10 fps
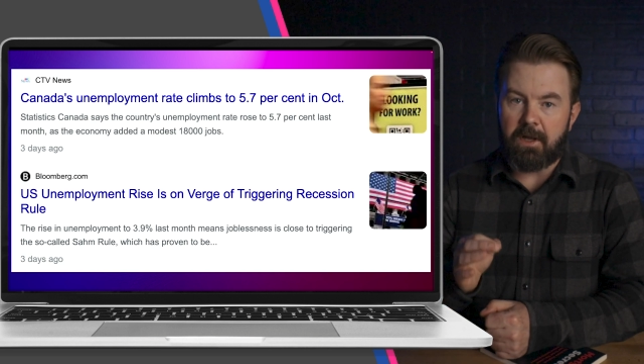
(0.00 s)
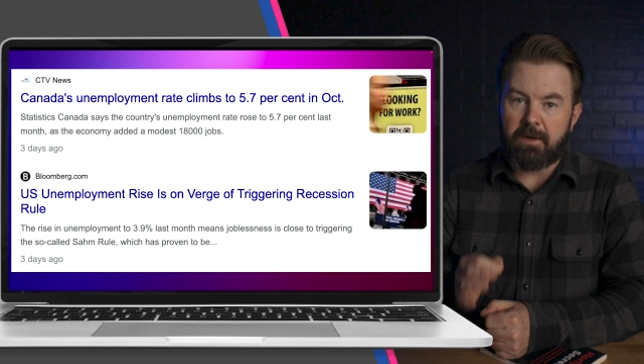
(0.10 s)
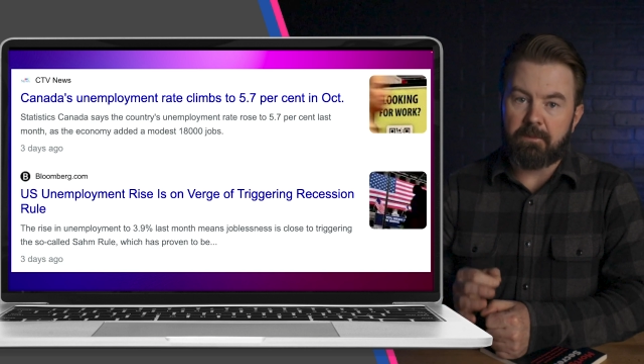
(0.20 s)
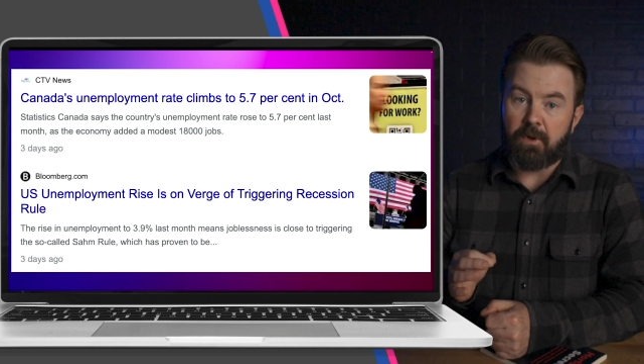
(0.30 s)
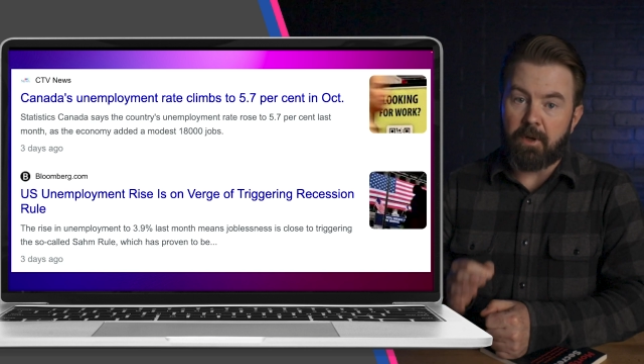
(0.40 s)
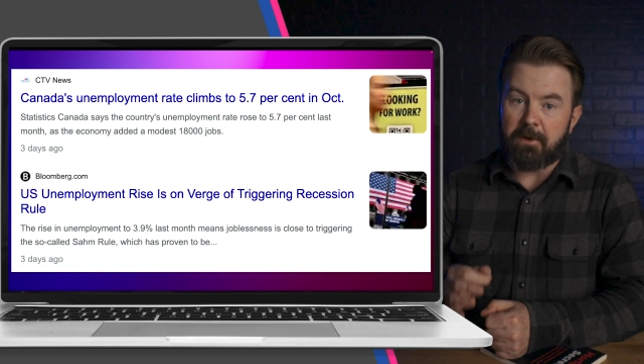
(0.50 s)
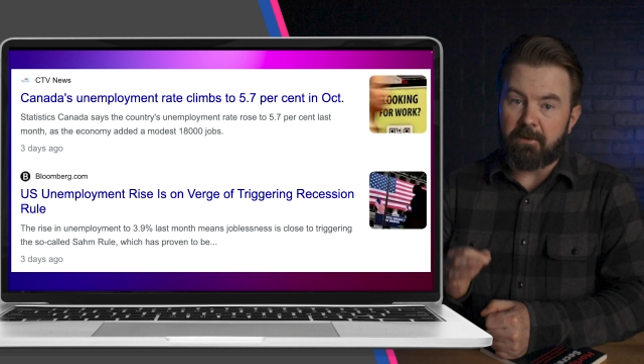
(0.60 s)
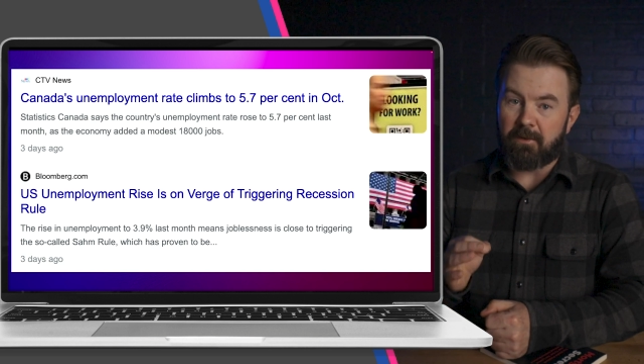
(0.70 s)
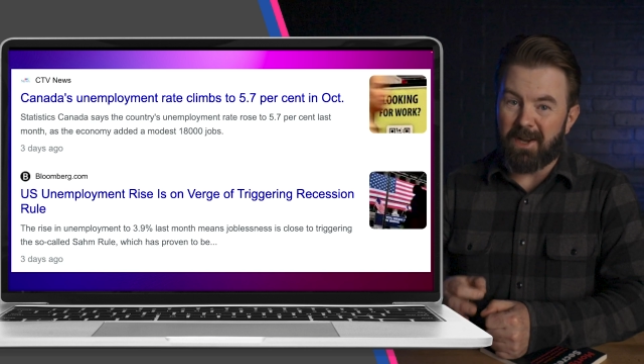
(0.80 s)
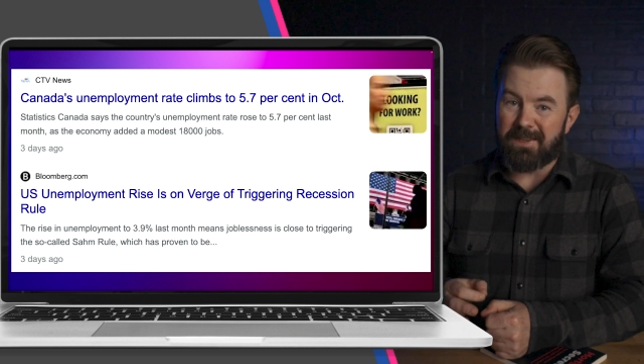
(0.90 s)
unemployment
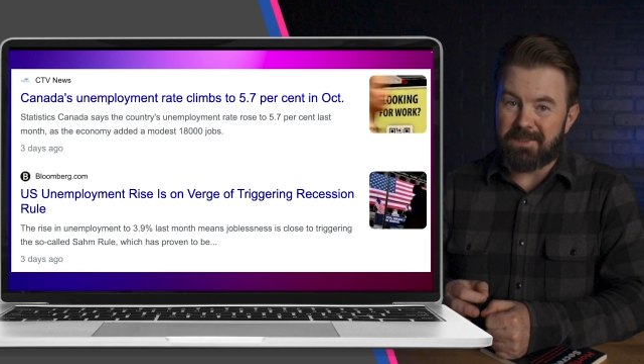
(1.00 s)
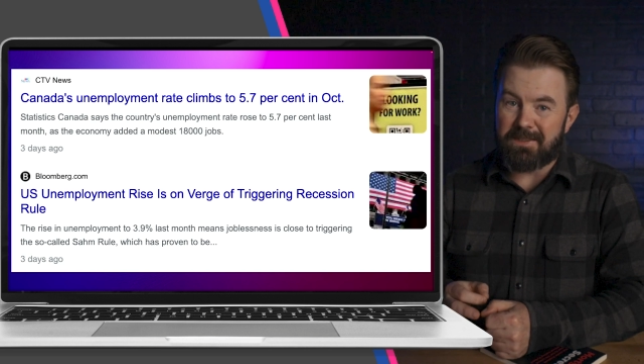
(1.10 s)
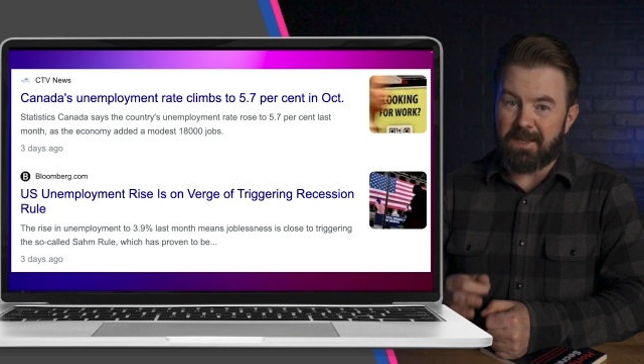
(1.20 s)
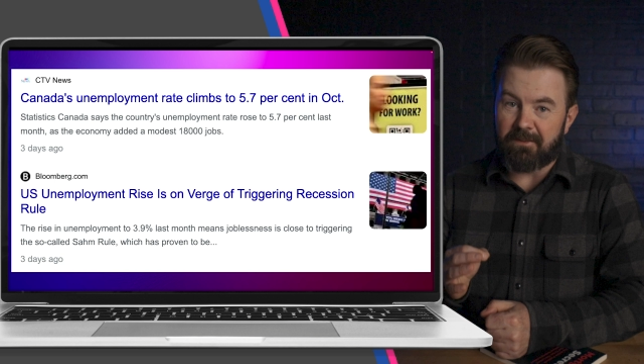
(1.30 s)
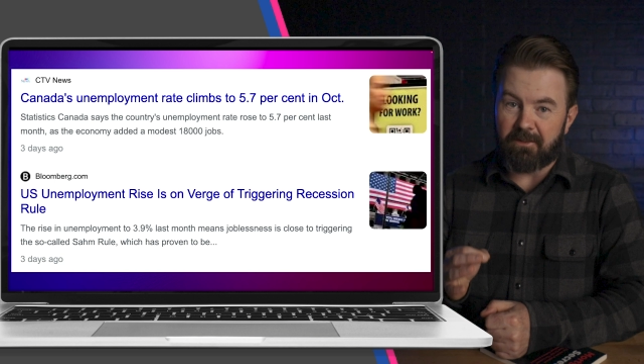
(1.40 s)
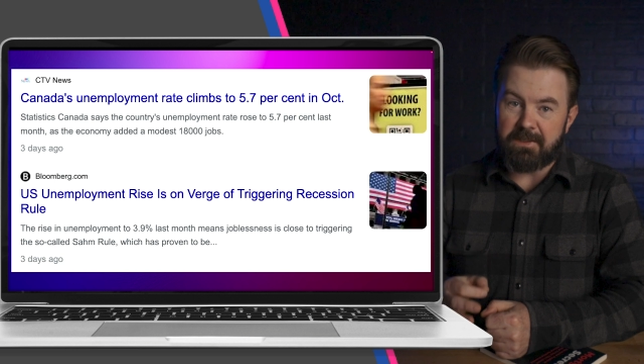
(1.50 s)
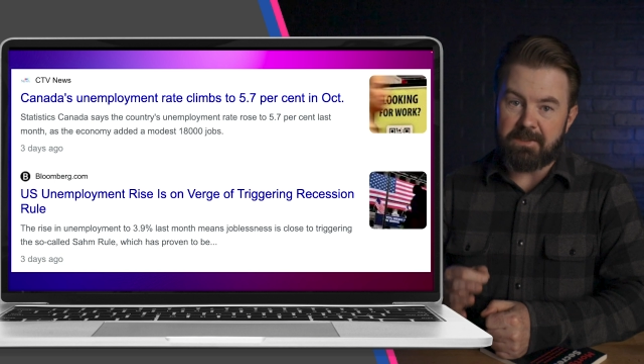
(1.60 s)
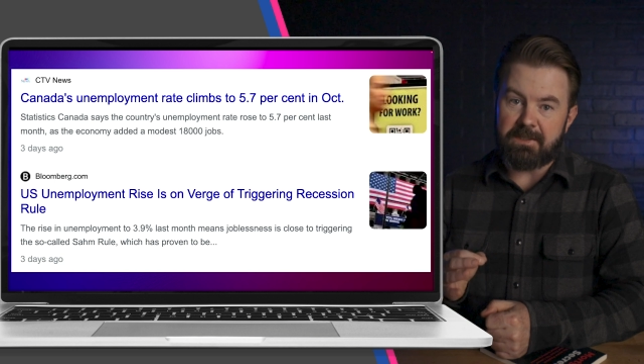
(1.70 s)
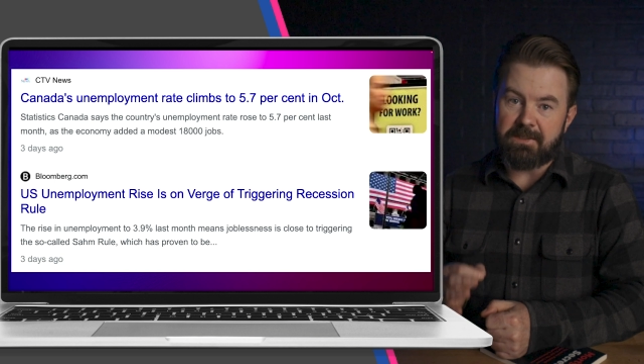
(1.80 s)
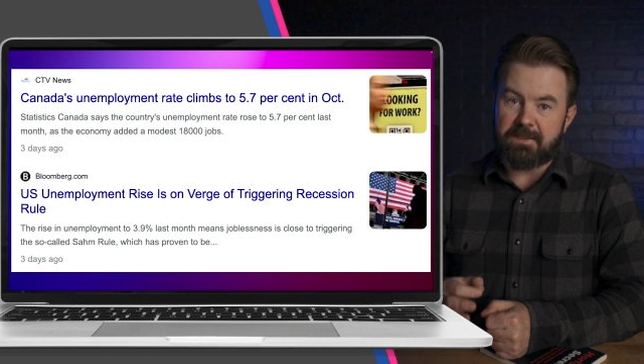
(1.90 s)
rises and
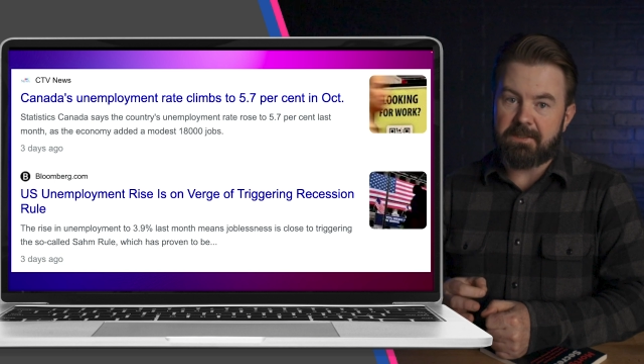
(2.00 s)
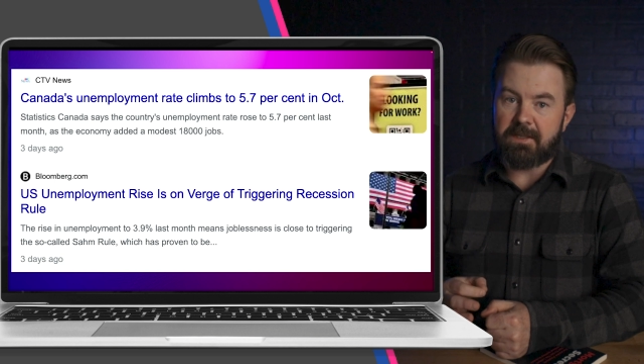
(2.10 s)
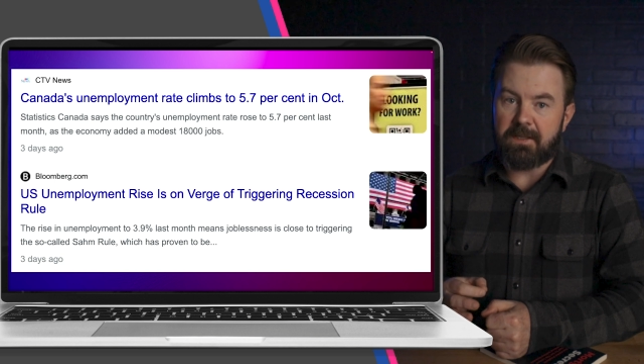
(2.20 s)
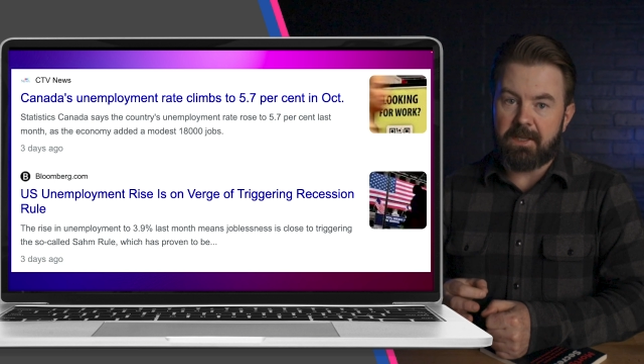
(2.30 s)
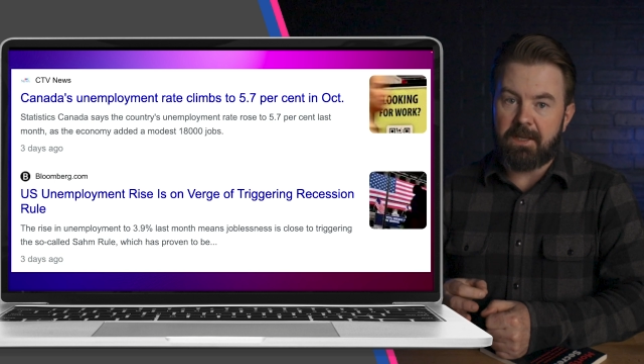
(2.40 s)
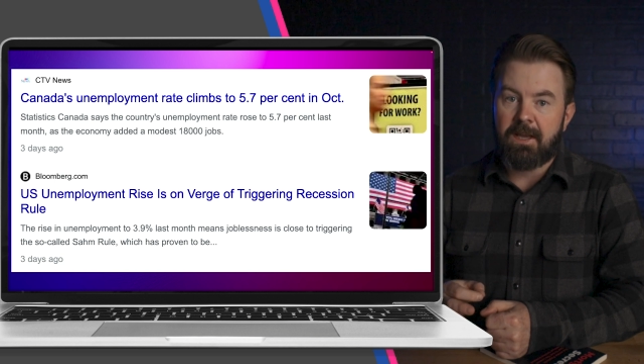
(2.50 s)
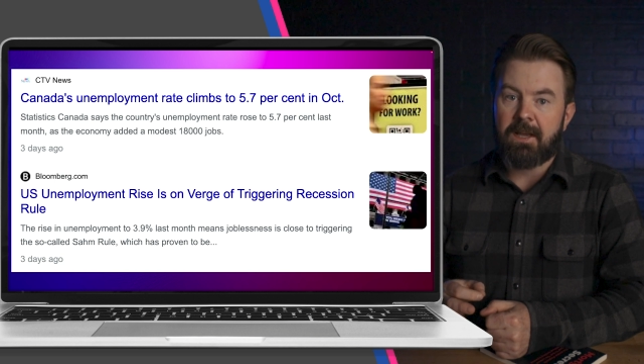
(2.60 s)
rises consistently,